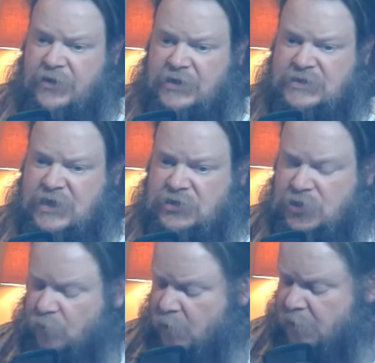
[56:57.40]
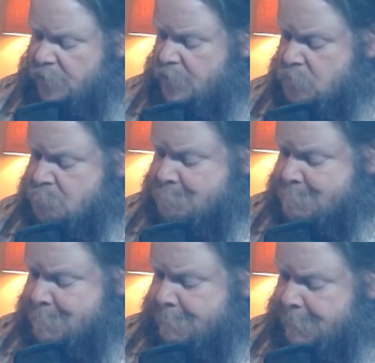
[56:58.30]
that's section 1.
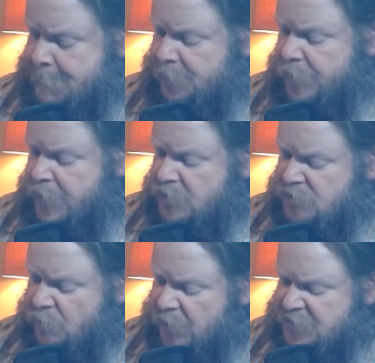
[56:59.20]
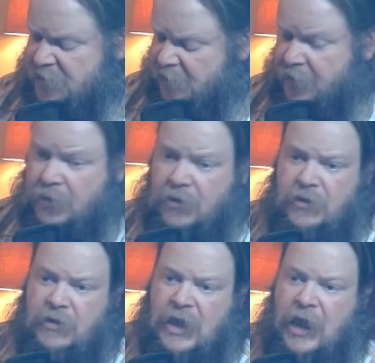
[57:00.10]
So basically,
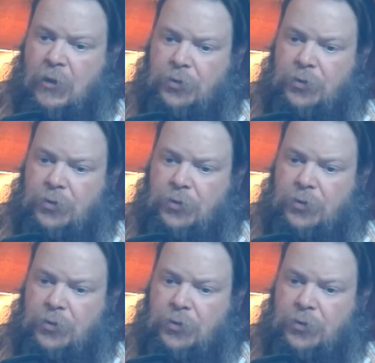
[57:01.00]
how